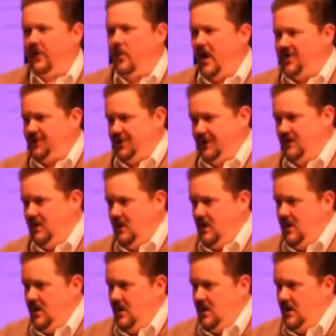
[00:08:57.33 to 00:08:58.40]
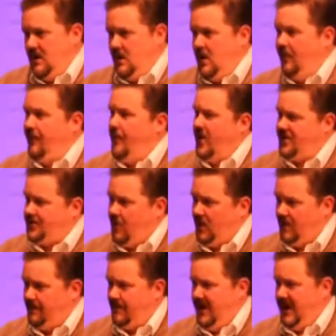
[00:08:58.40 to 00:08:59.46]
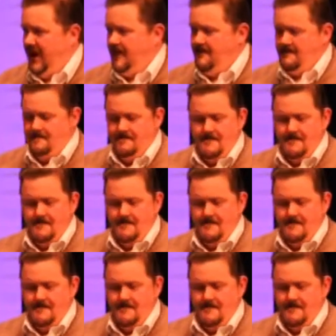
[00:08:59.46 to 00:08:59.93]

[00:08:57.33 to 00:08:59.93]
question of which will it be.